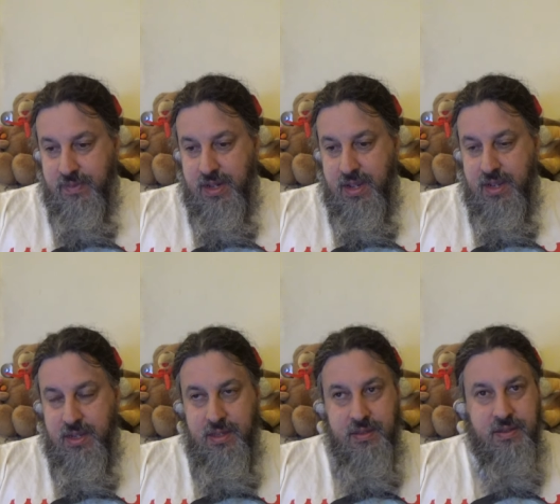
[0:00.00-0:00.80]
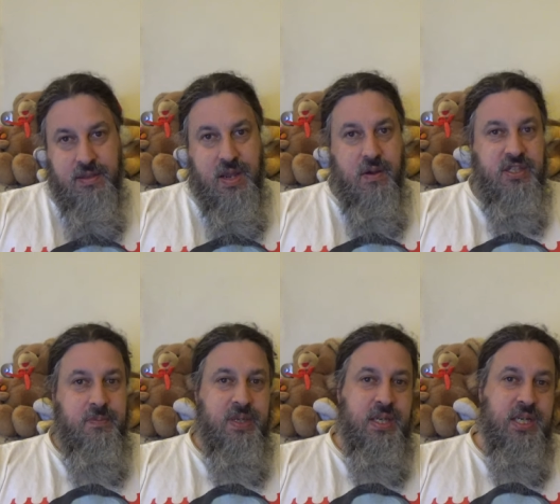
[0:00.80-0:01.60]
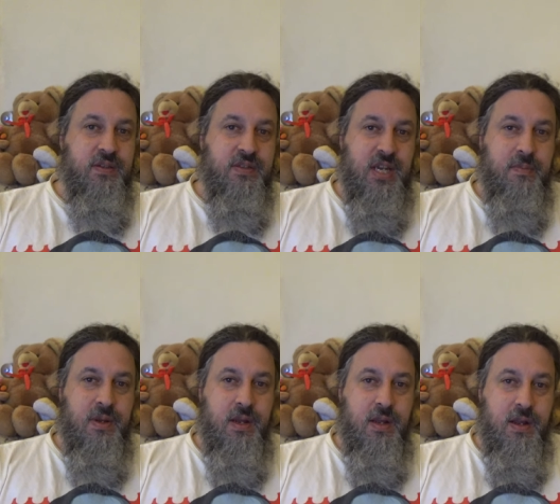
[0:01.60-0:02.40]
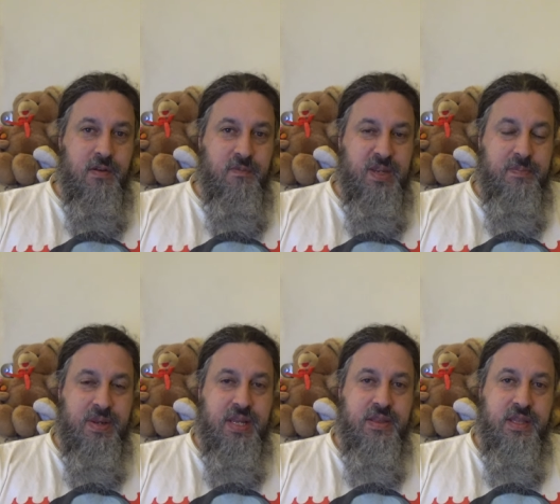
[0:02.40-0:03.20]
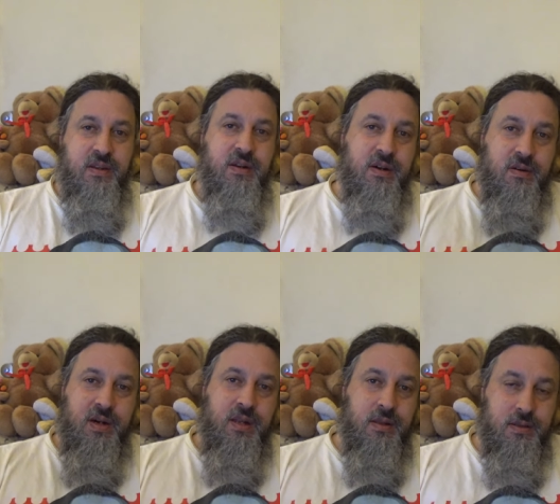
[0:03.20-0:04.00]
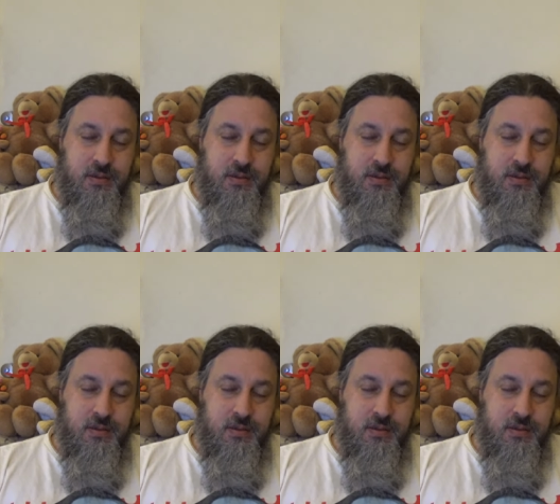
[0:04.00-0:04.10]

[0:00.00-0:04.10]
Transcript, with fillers: And that was the beginning of Big Bang Theory RL.